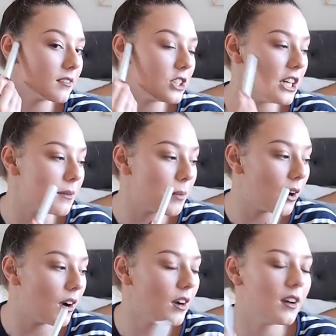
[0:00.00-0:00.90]

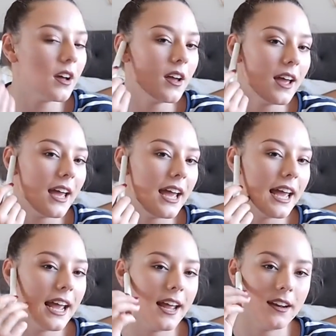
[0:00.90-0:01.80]
cheekbone
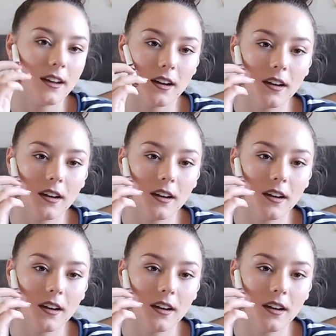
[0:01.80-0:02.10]
and